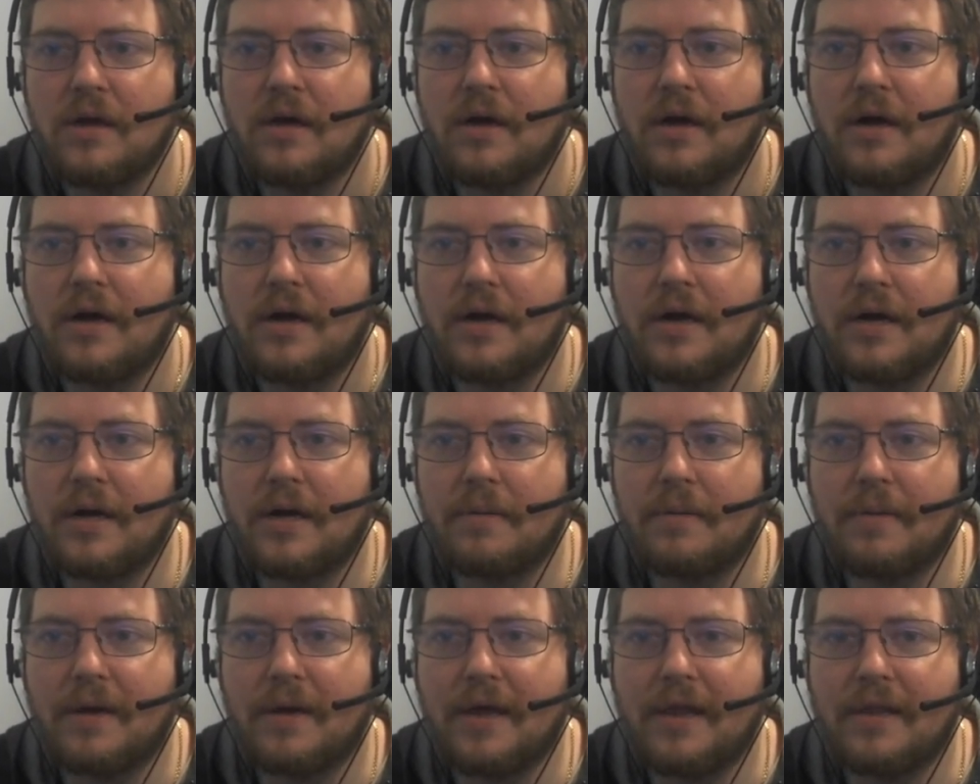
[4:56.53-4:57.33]

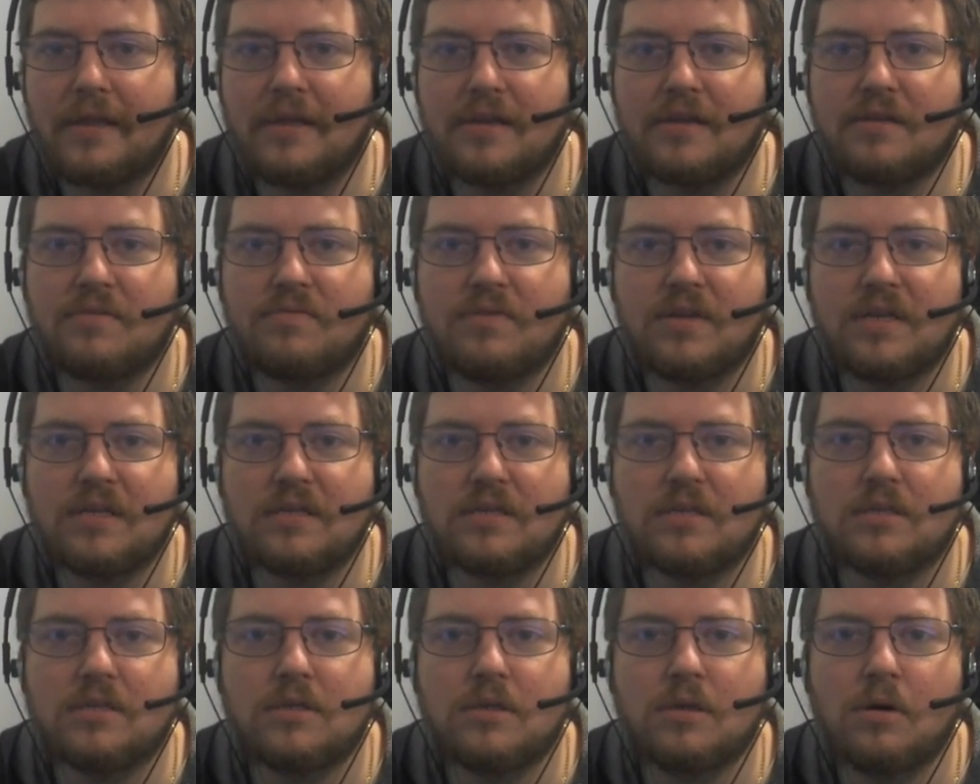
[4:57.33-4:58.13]
and this fit
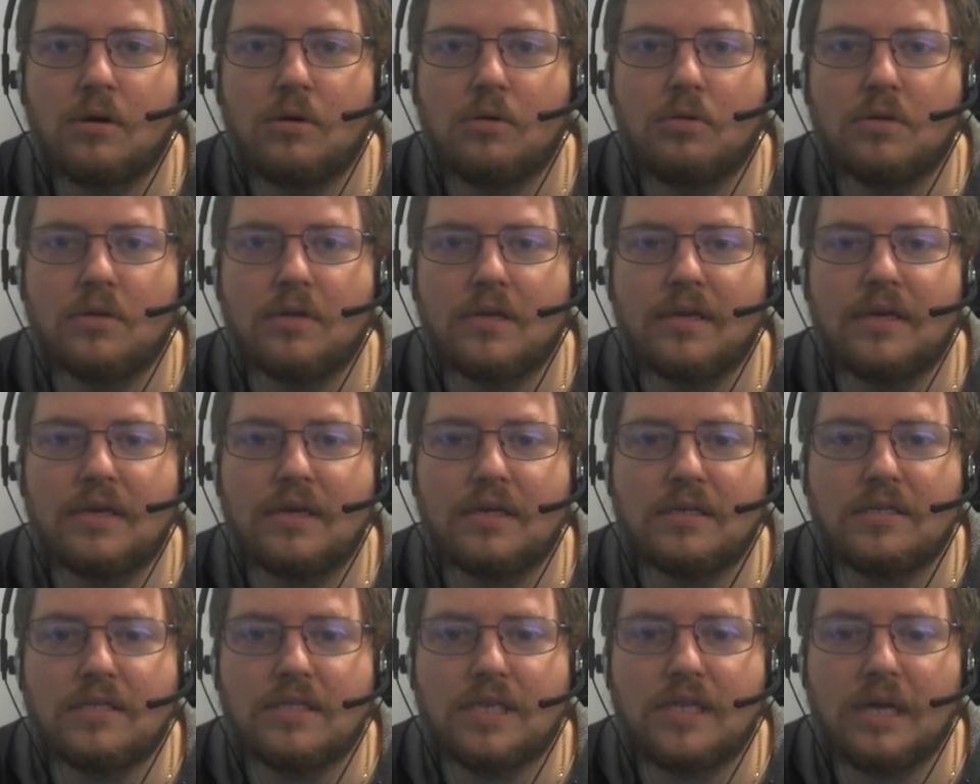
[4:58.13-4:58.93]
is totally
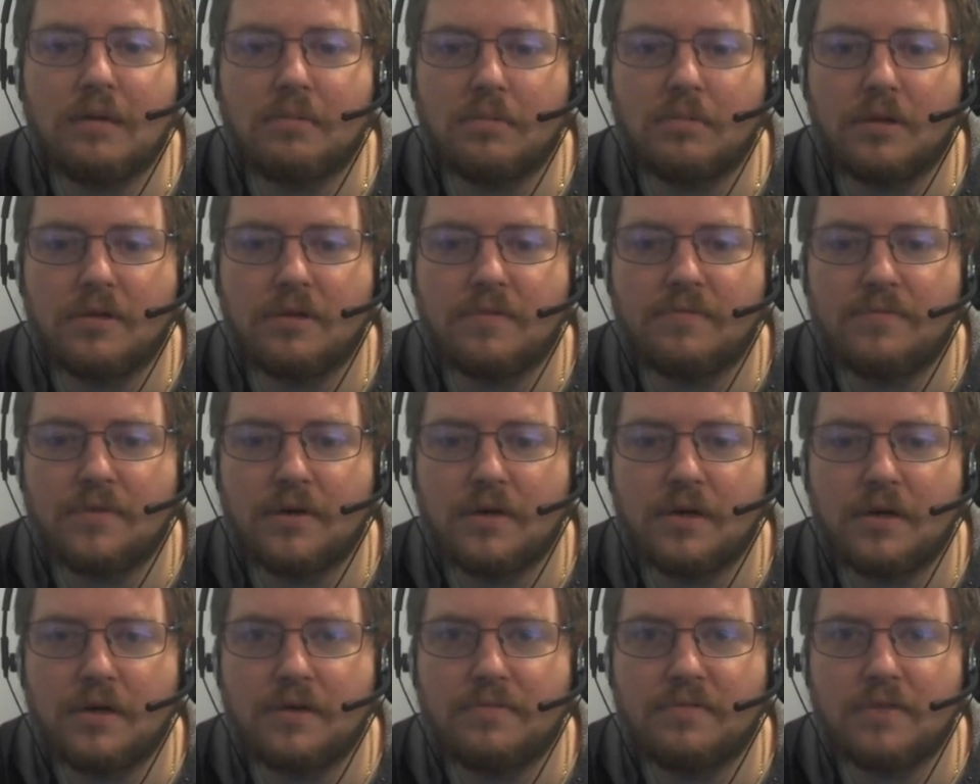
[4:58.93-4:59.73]
stable if
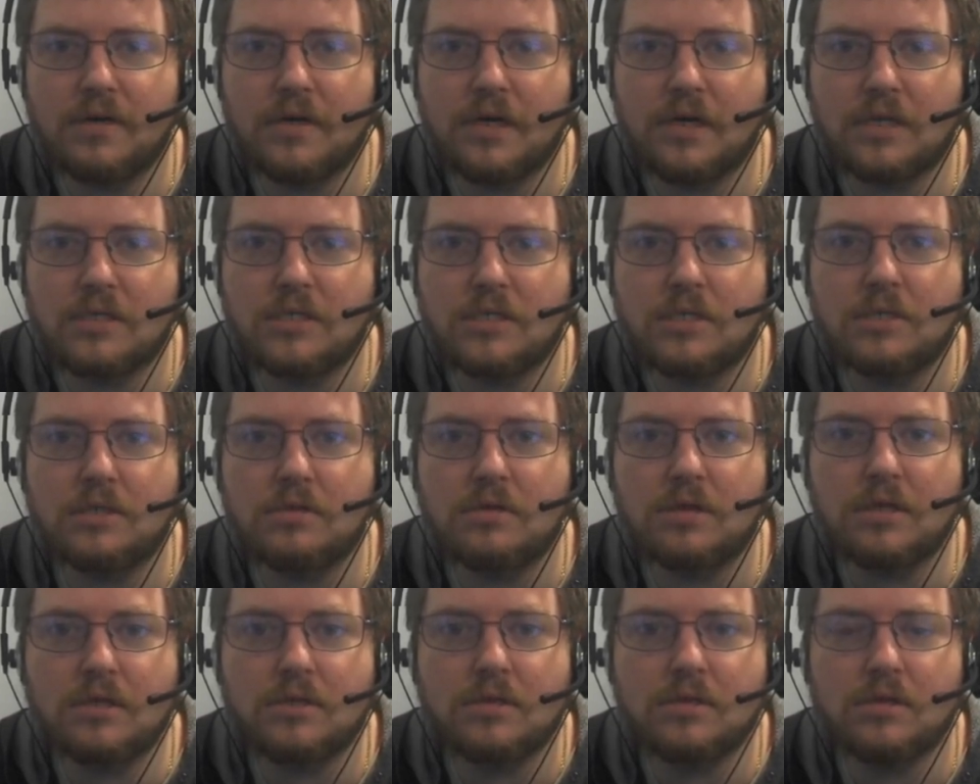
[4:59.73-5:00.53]
you're not
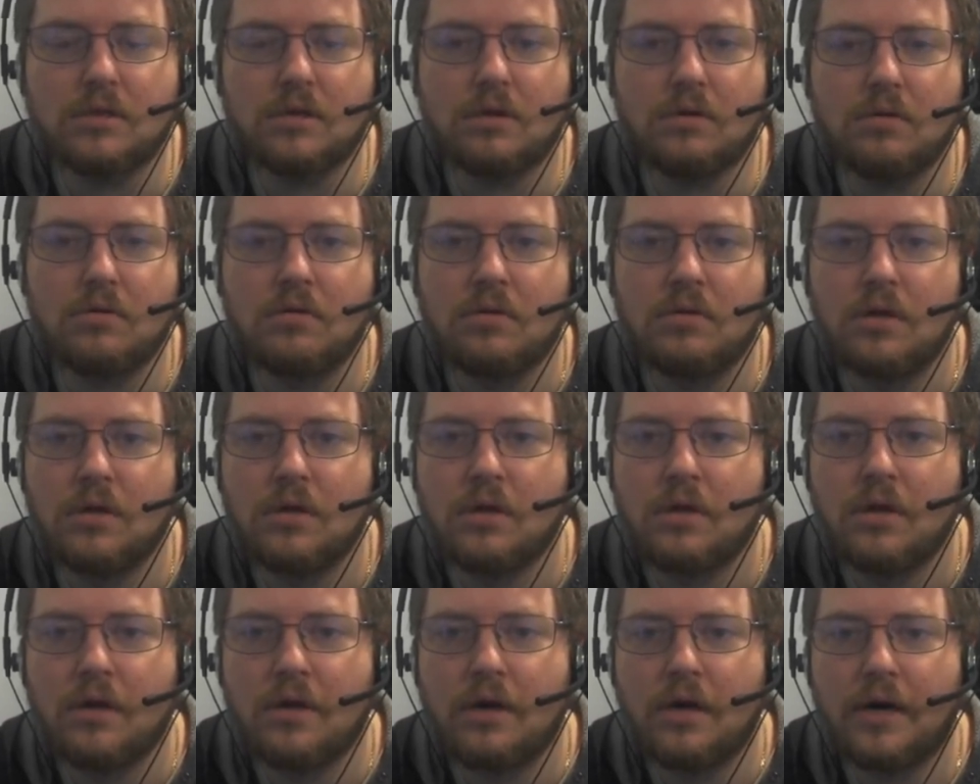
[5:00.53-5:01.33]
shooting. So
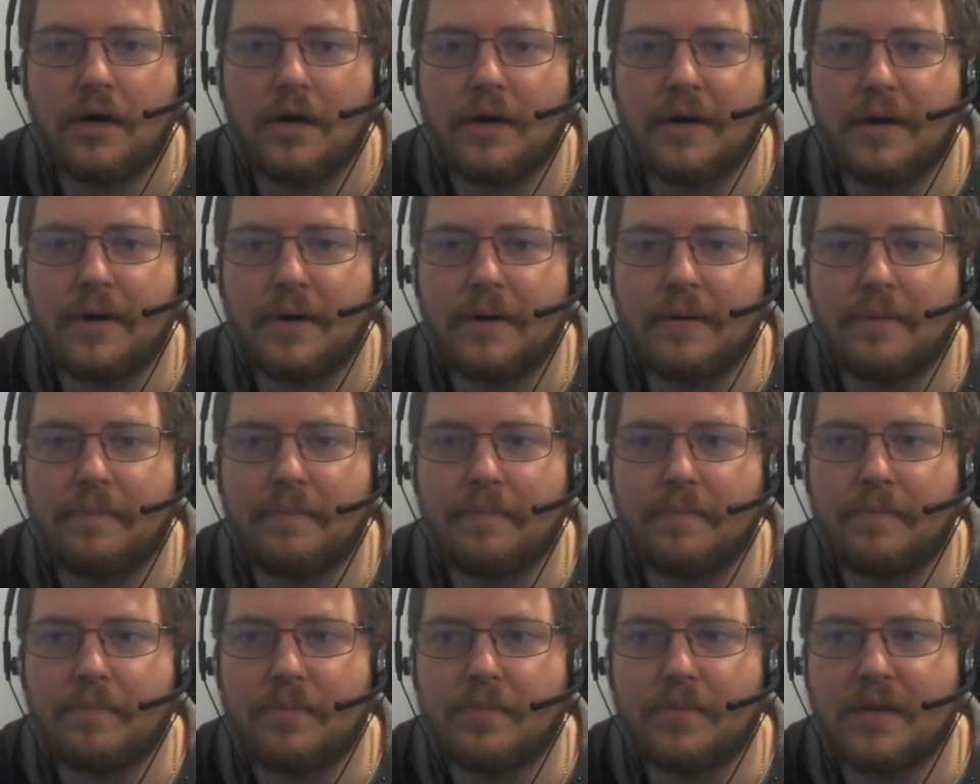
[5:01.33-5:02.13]

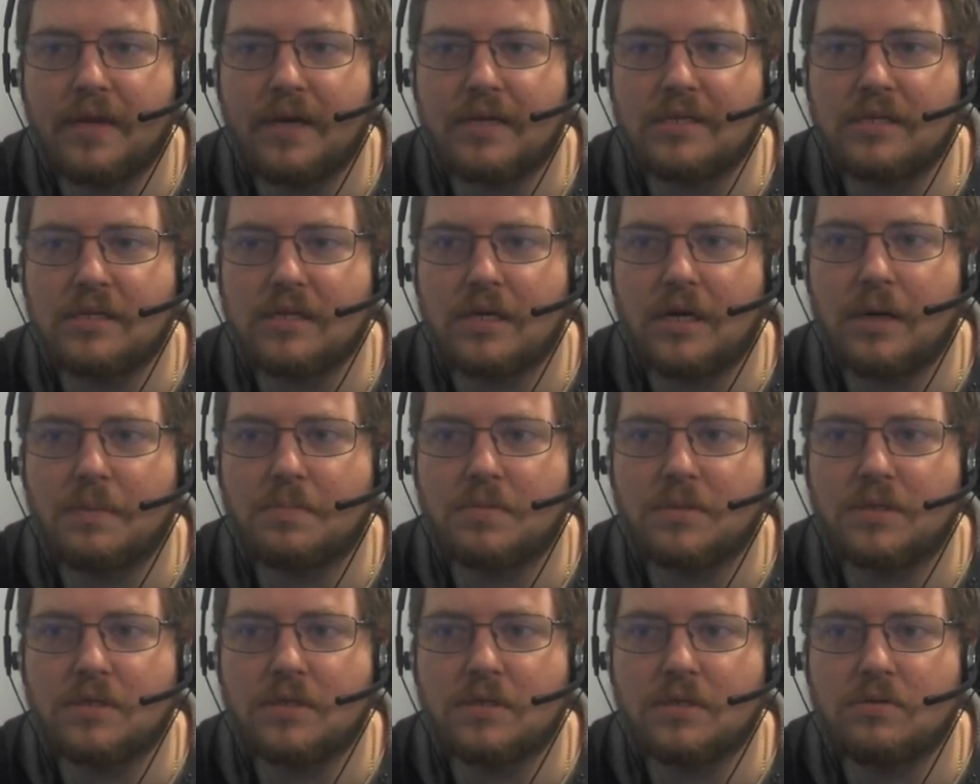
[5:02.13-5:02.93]
That's an
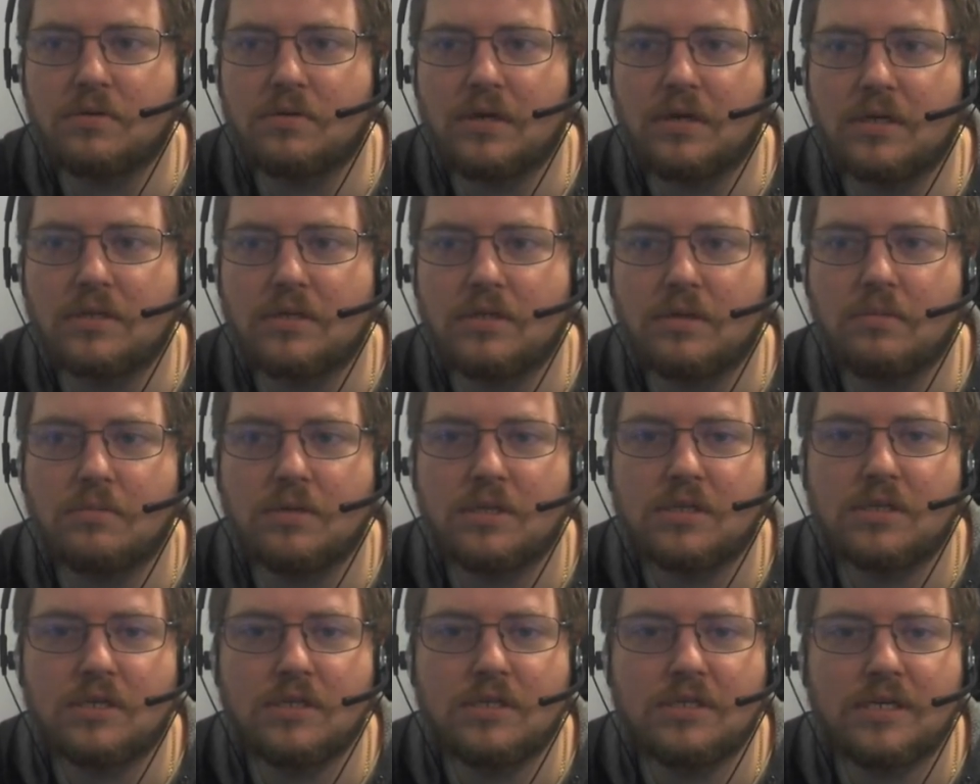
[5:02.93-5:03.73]
option as well. So I'm
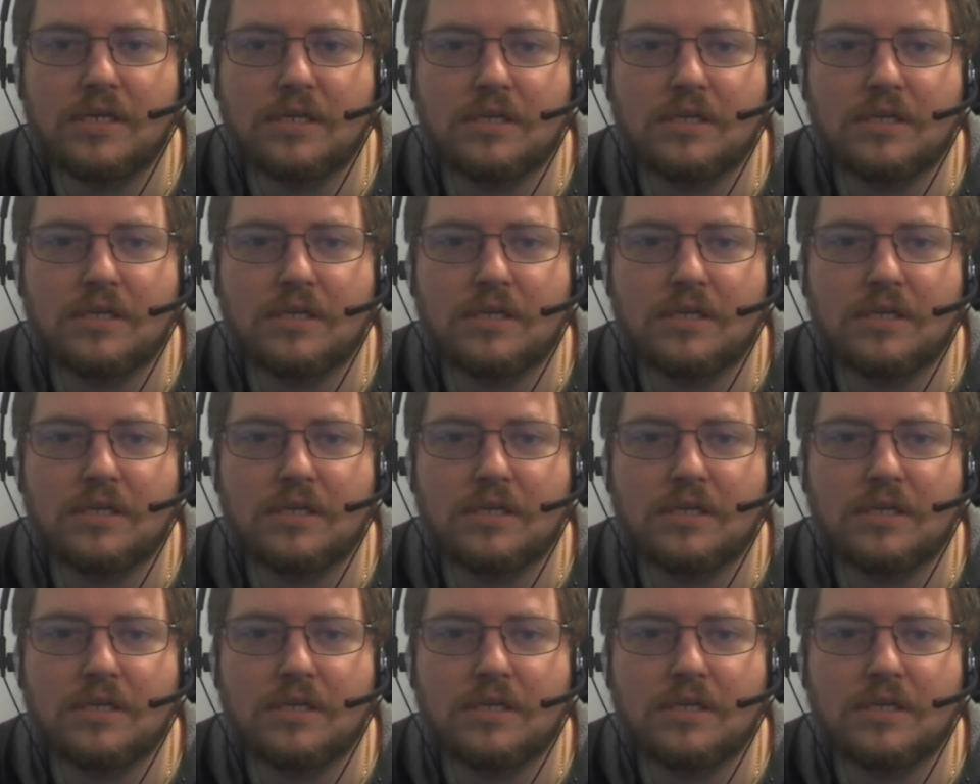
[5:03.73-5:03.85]
just going to check